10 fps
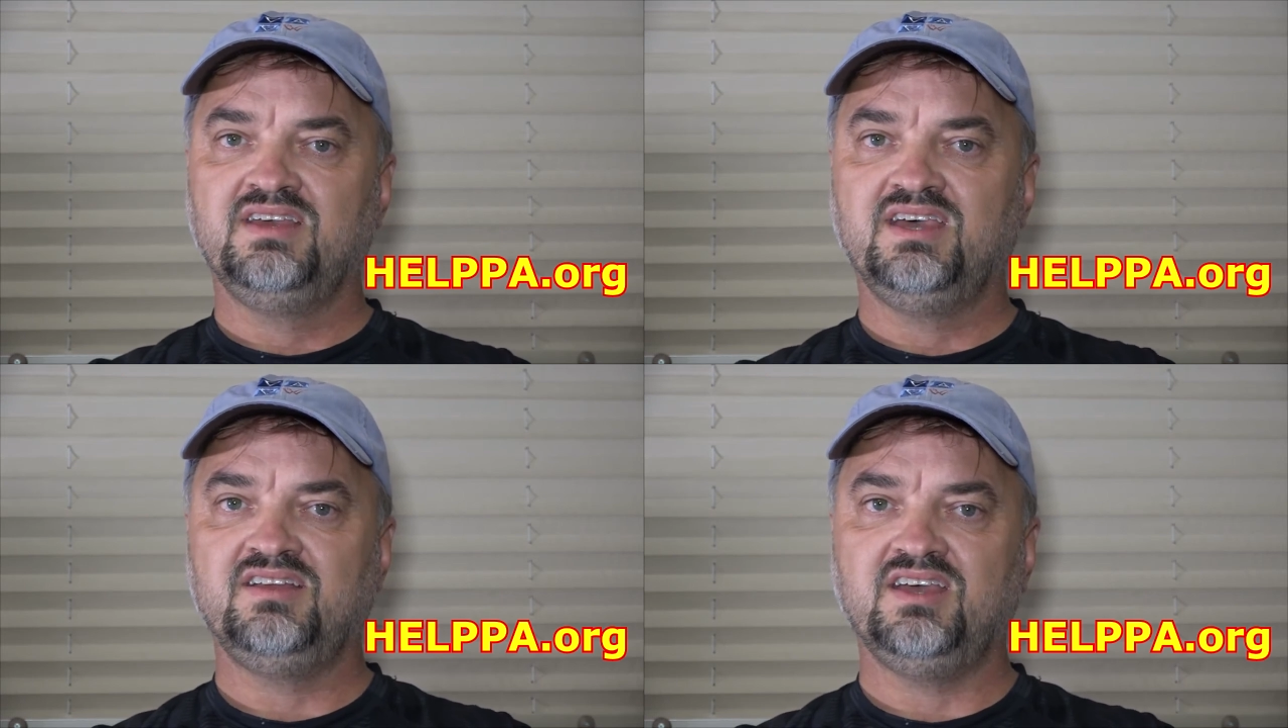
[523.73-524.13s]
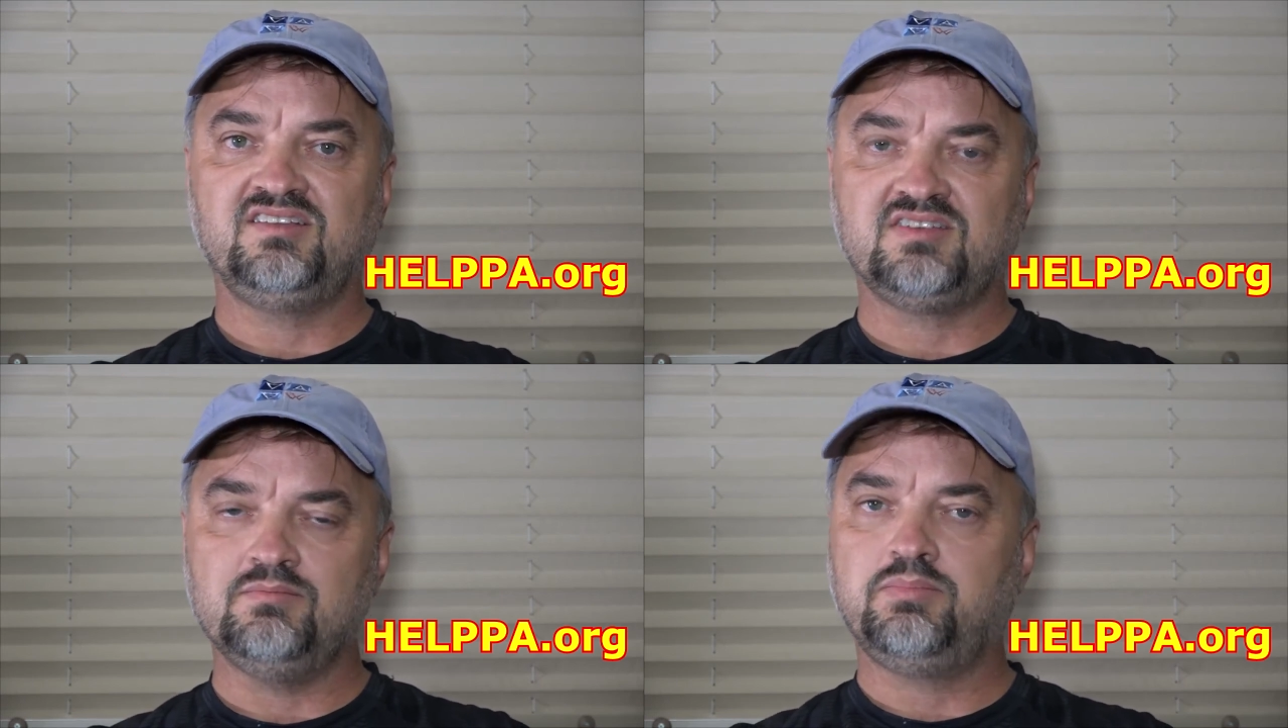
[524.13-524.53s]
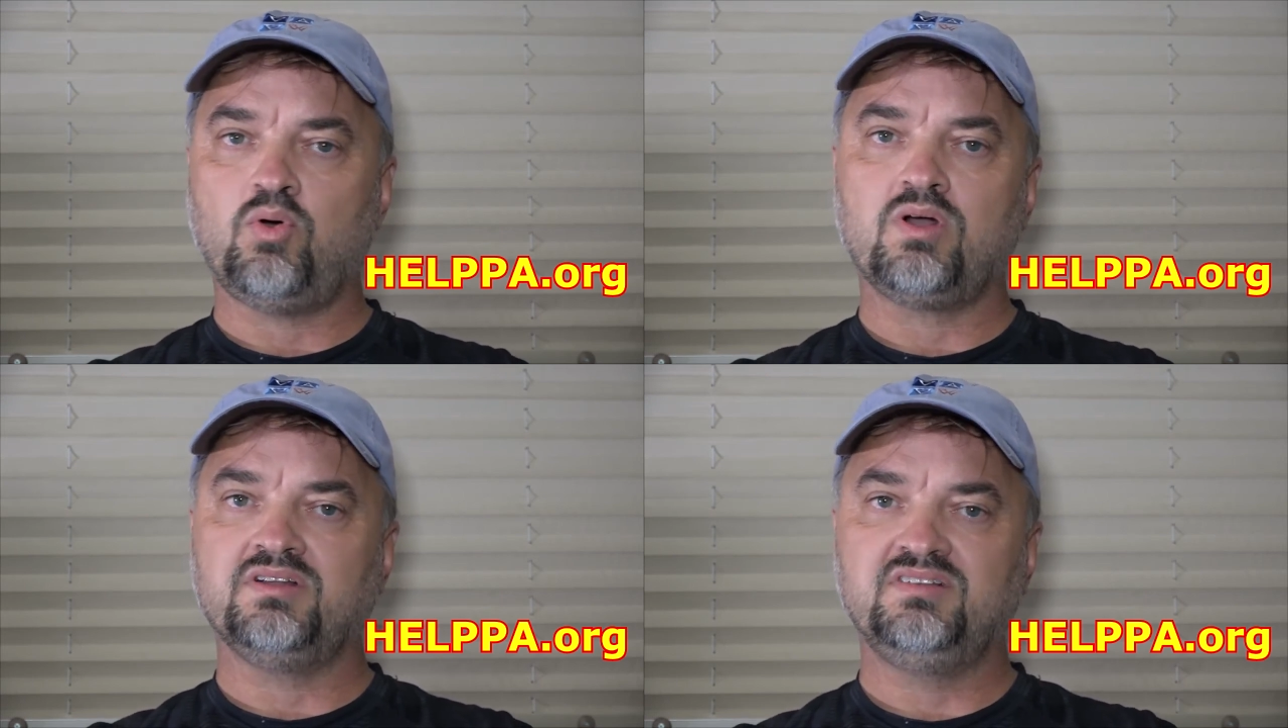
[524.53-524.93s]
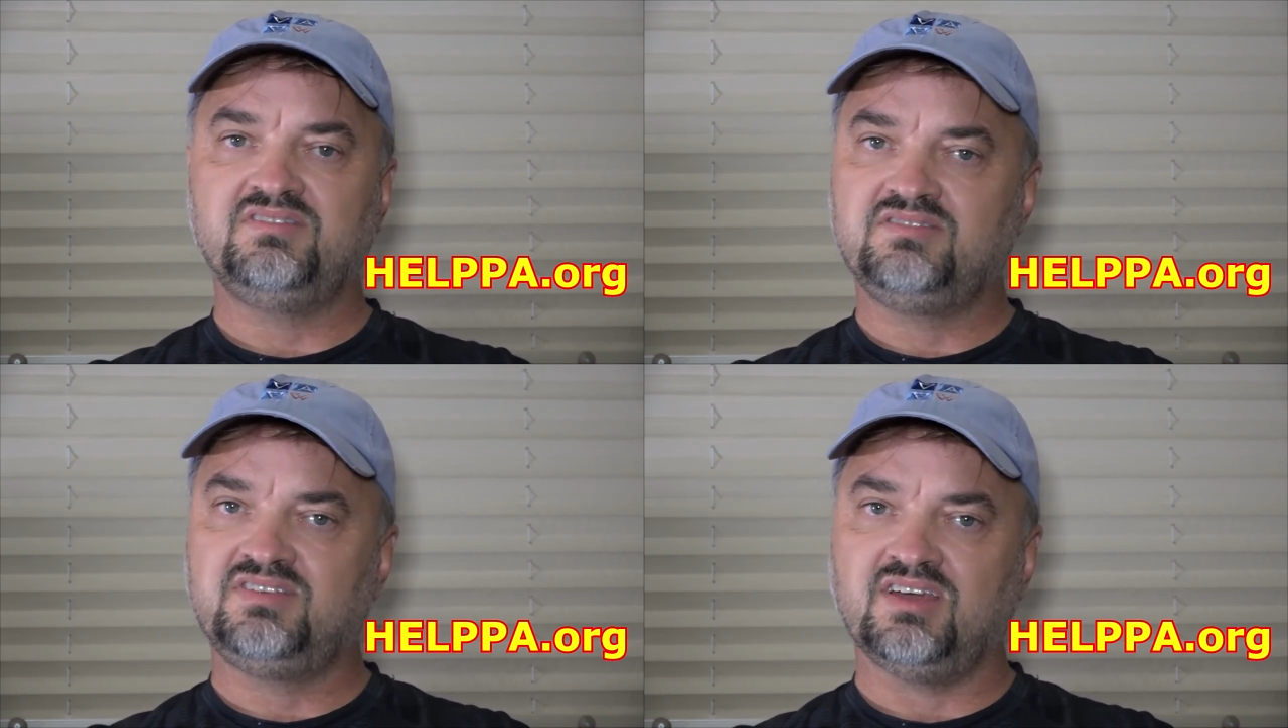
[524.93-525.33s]
It's important
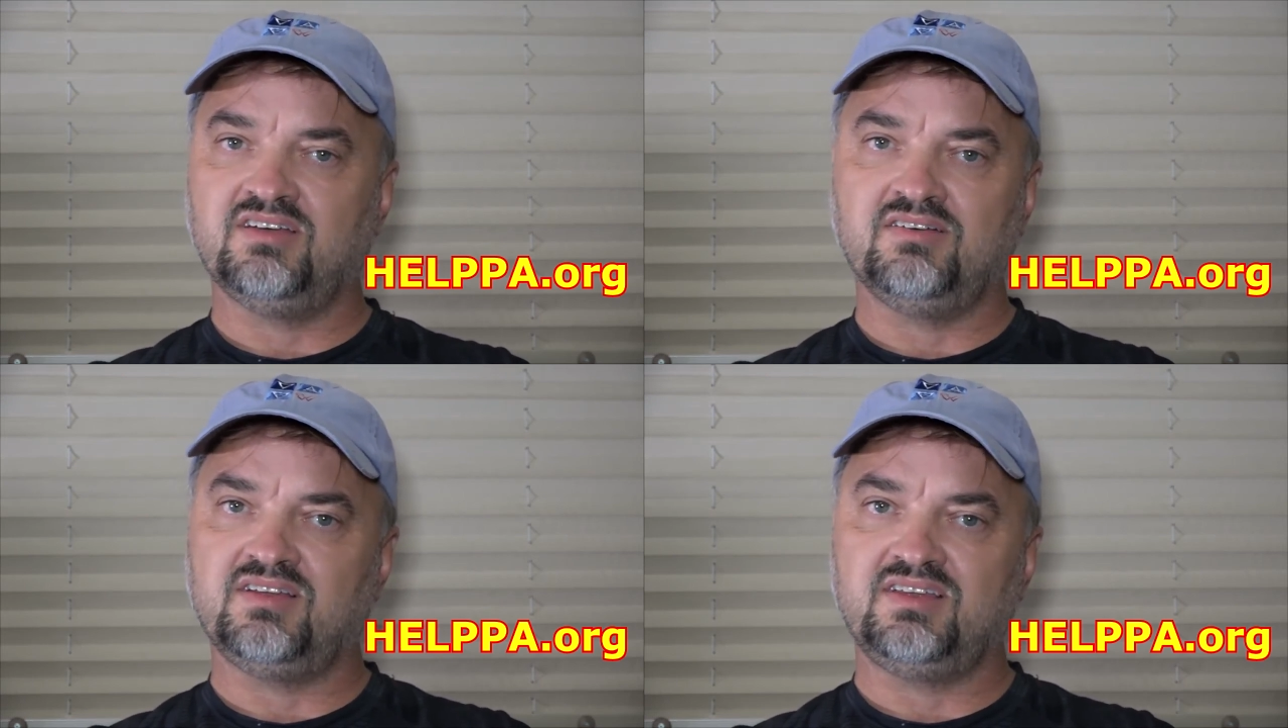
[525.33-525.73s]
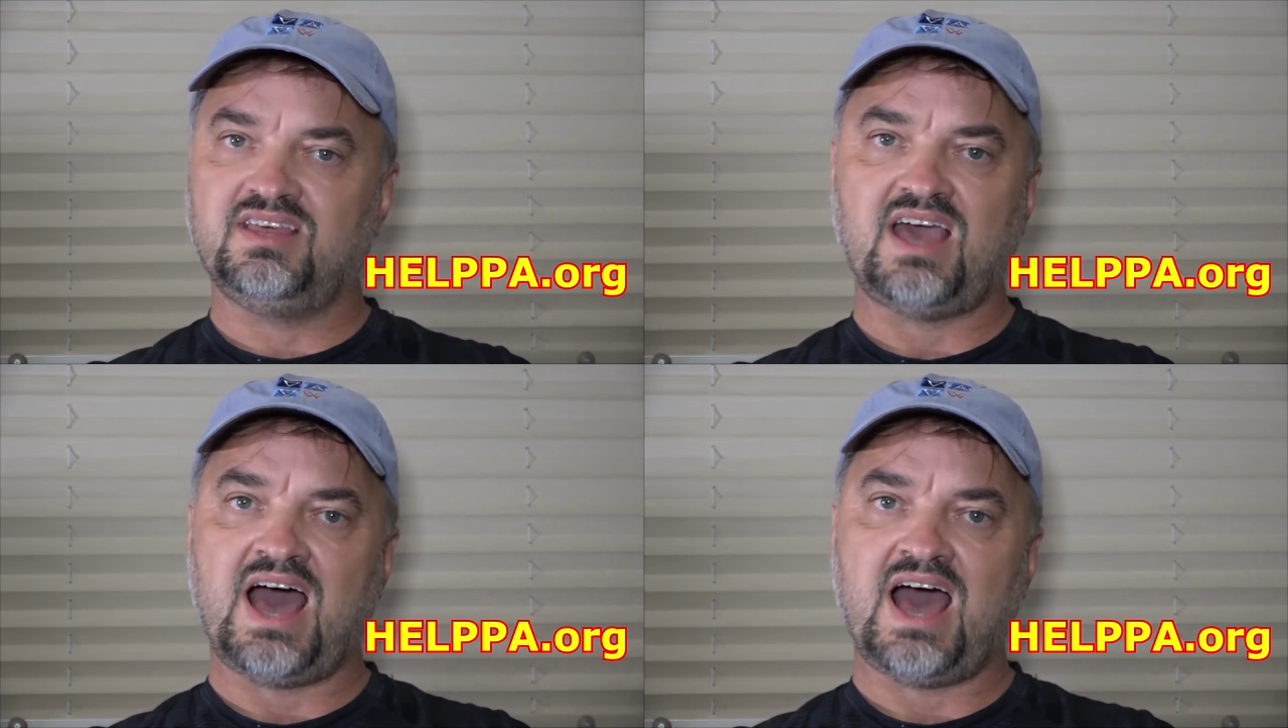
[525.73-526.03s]
to,